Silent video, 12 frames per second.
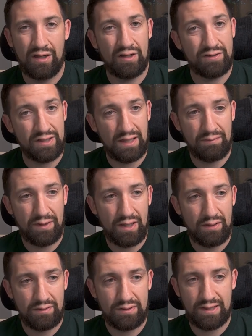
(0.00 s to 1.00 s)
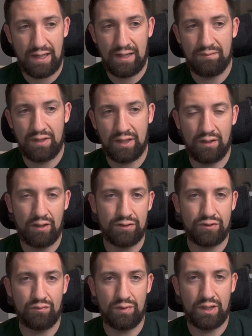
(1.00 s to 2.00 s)
On top of that, timing can
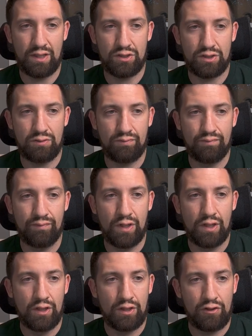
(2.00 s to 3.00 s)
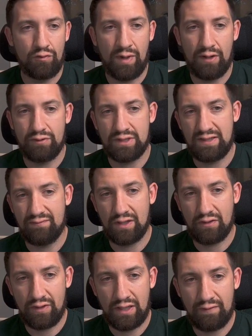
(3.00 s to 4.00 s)
also be an issue. You might receive the
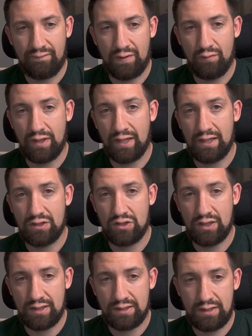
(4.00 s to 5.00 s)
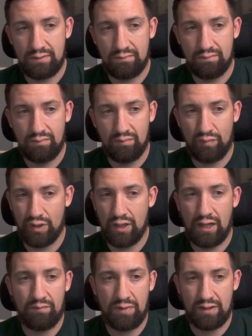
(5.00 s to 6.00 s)
cleaning fee when the guest checks in, but
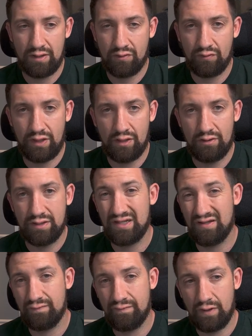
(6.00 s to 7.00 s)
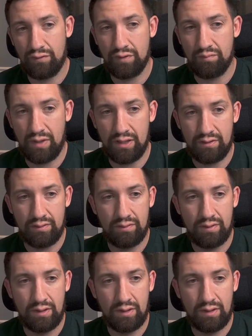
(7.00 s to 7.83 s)
not pay the cleaner until the following month.